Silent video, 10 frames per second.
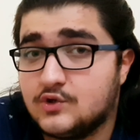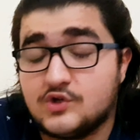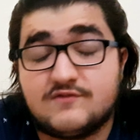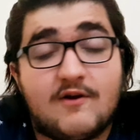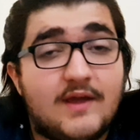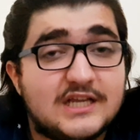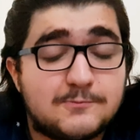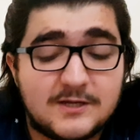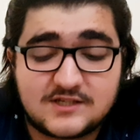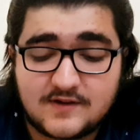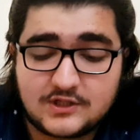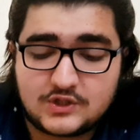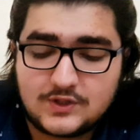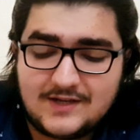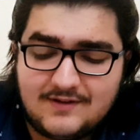So it's very expensive, and
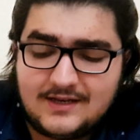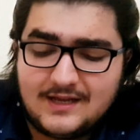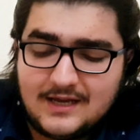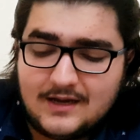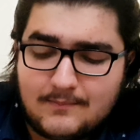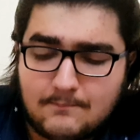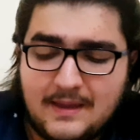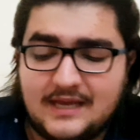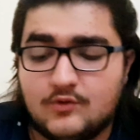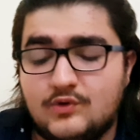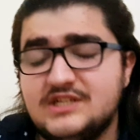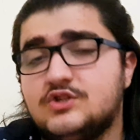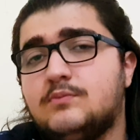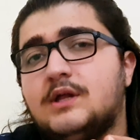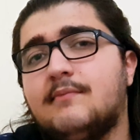to even make a
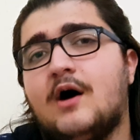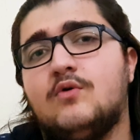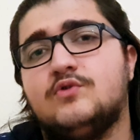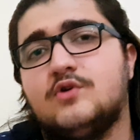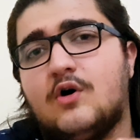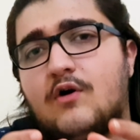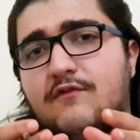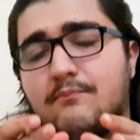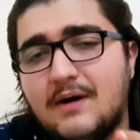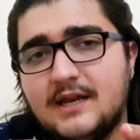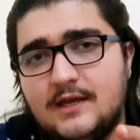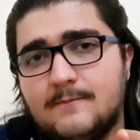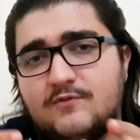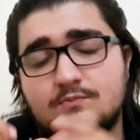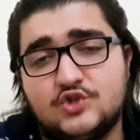reasonable amount of money
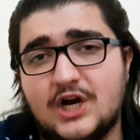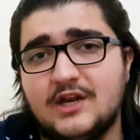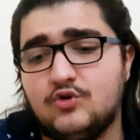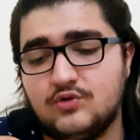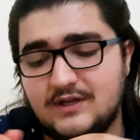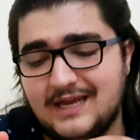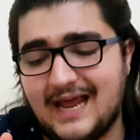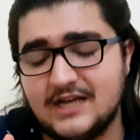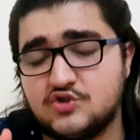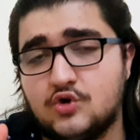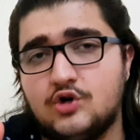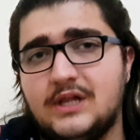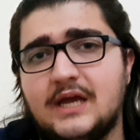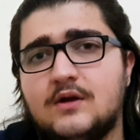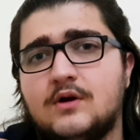from China, it has to earn
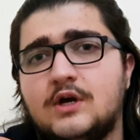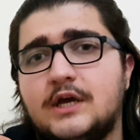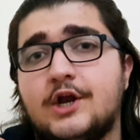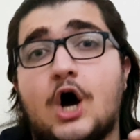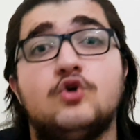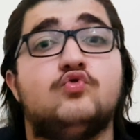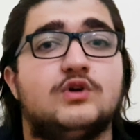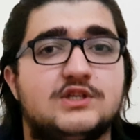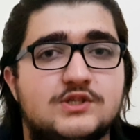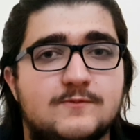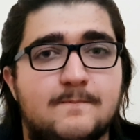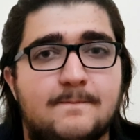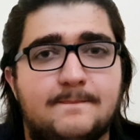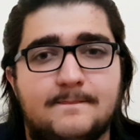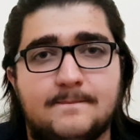like in hundreds
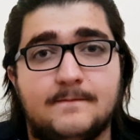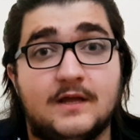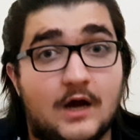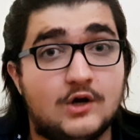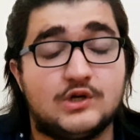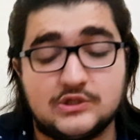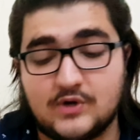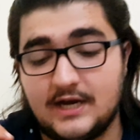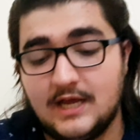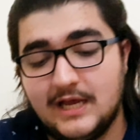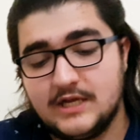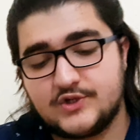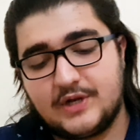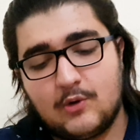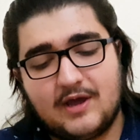in hundreds, right?
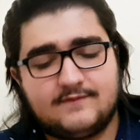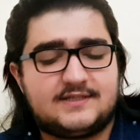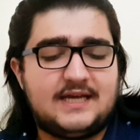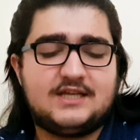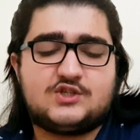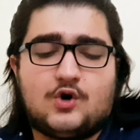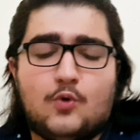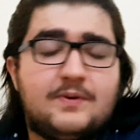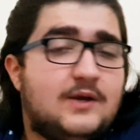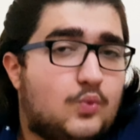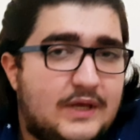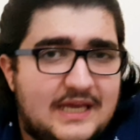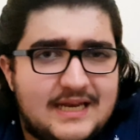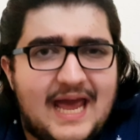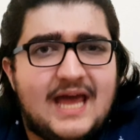So now we have Tenet's opening
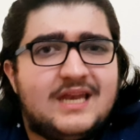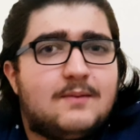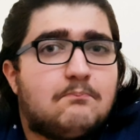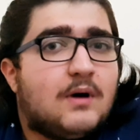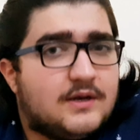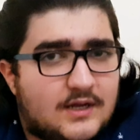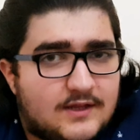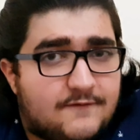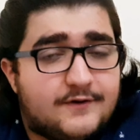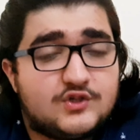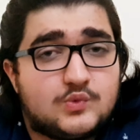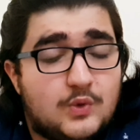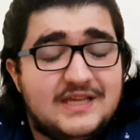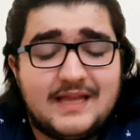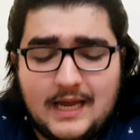weekend and Monday, the first
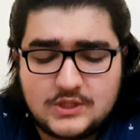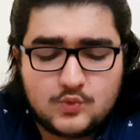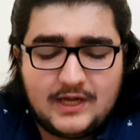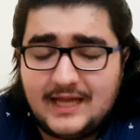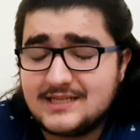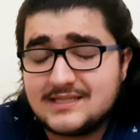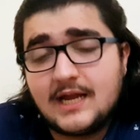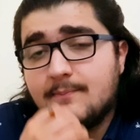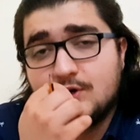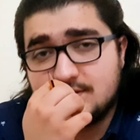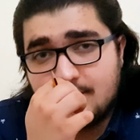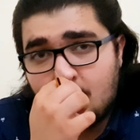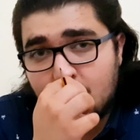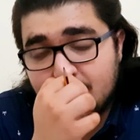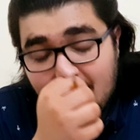weekday as well, and it's not impressive at
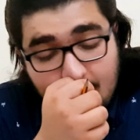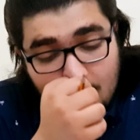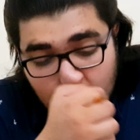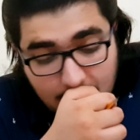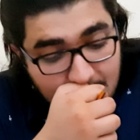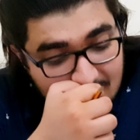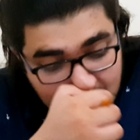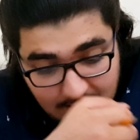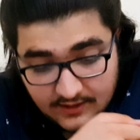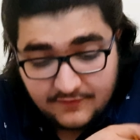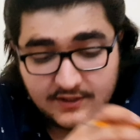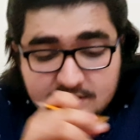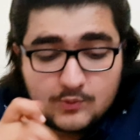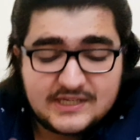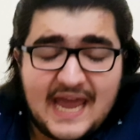all. Not at all. The first
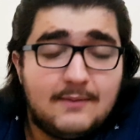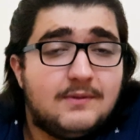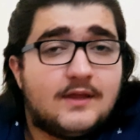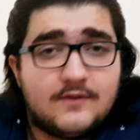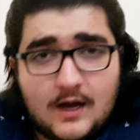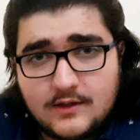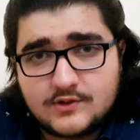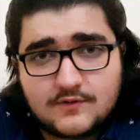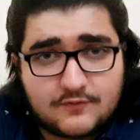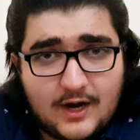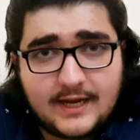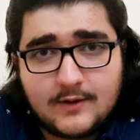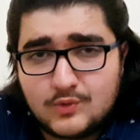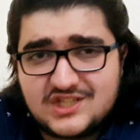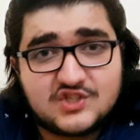day was $8 million on Friday,
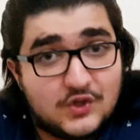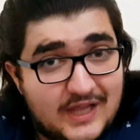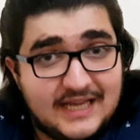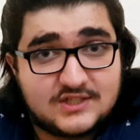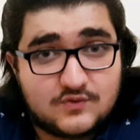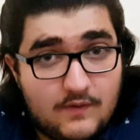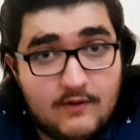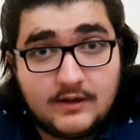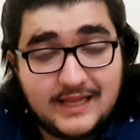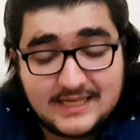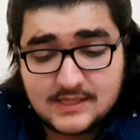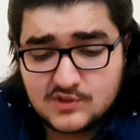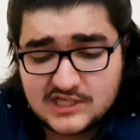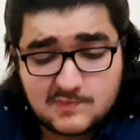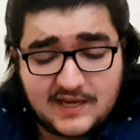which is less, very less. I was
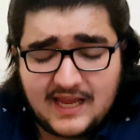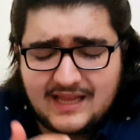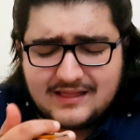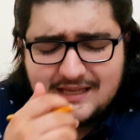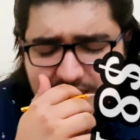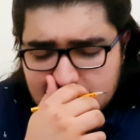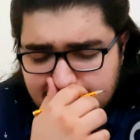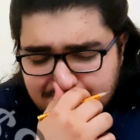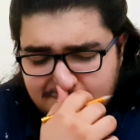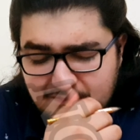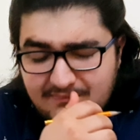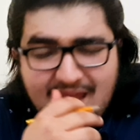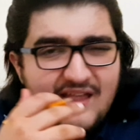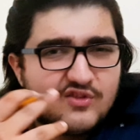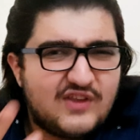expecting at least
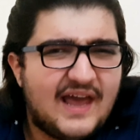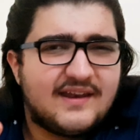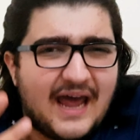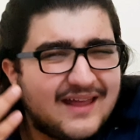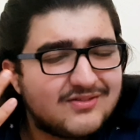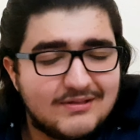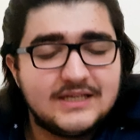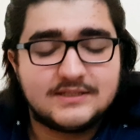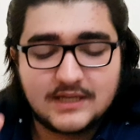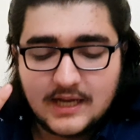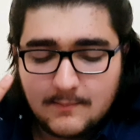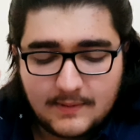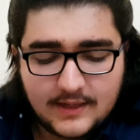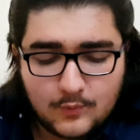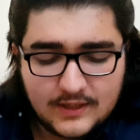10, at least,
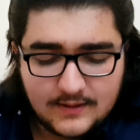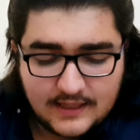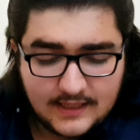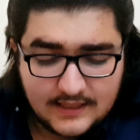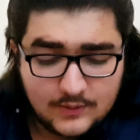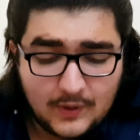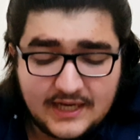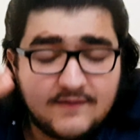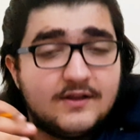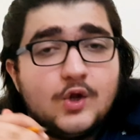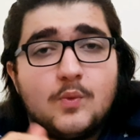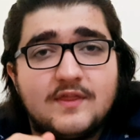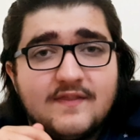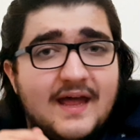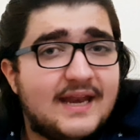but it, it went even lower
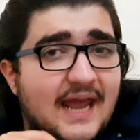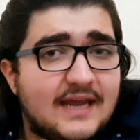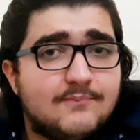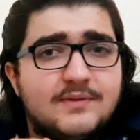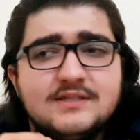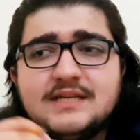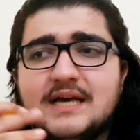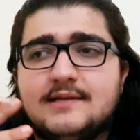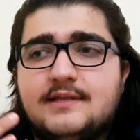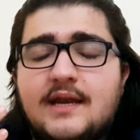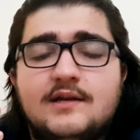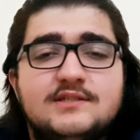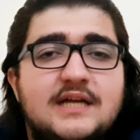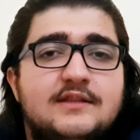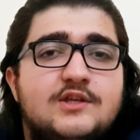than that, 8. Because Tenet is
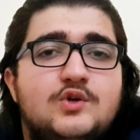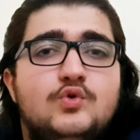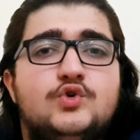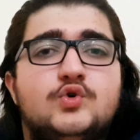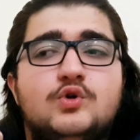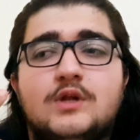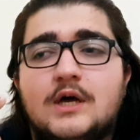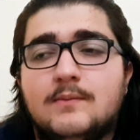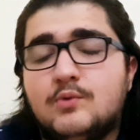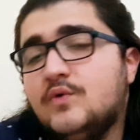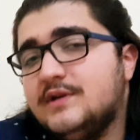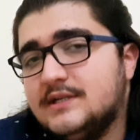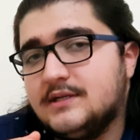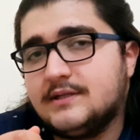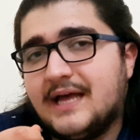not the usual
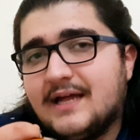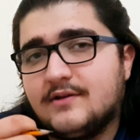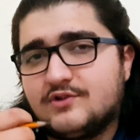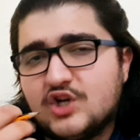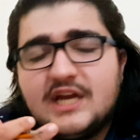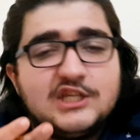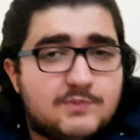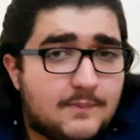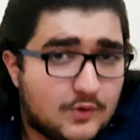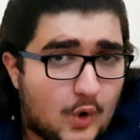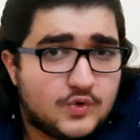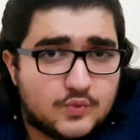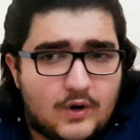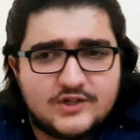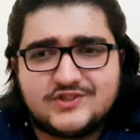movie that Chinese people go to
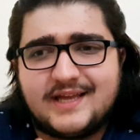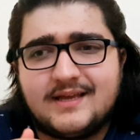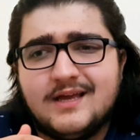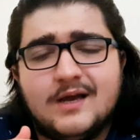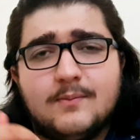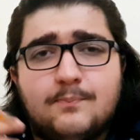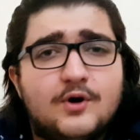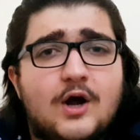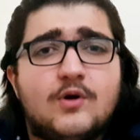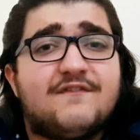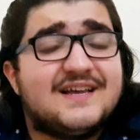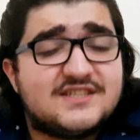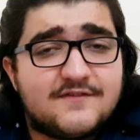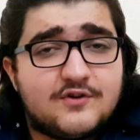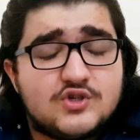watch. Like, put out a
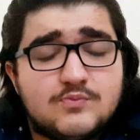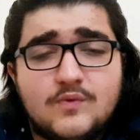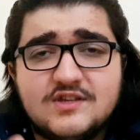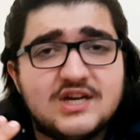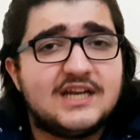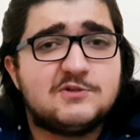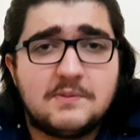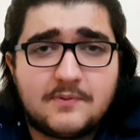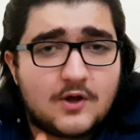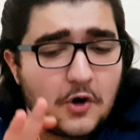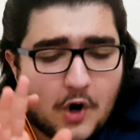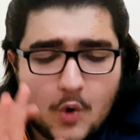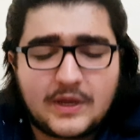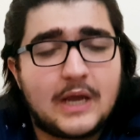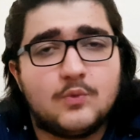Fast and Furious movie, Chinese people are
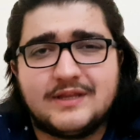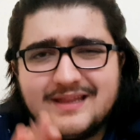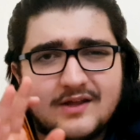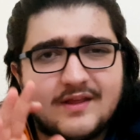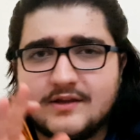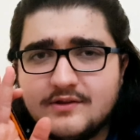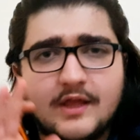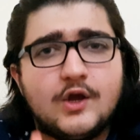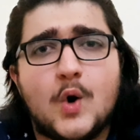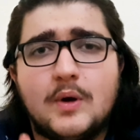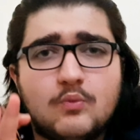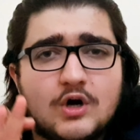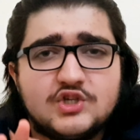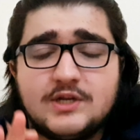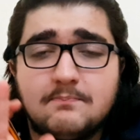okay with it. They, they, they go and
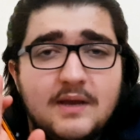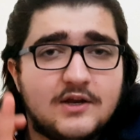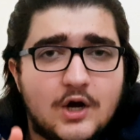watch it in big